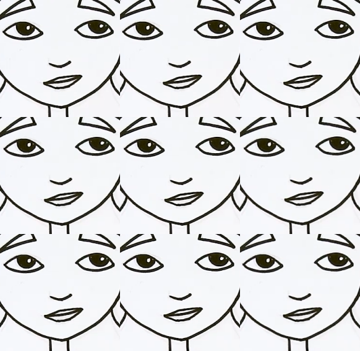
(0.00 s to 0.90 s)

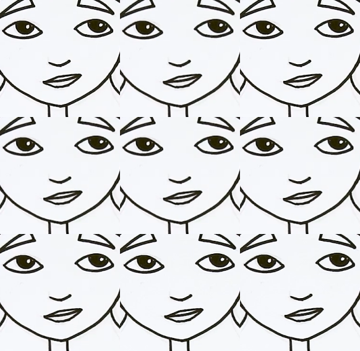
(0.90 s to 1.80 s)

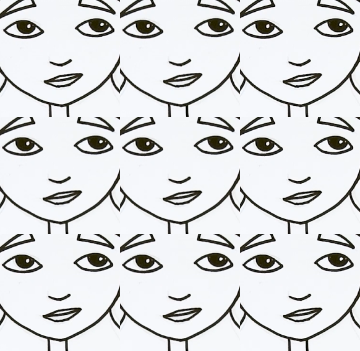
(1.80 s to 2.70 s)

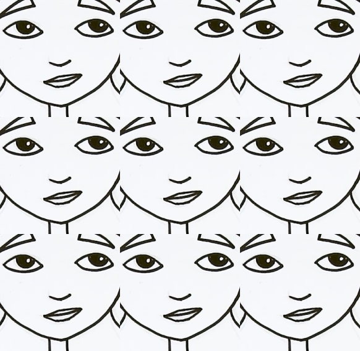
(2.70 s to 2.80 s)
[no speech]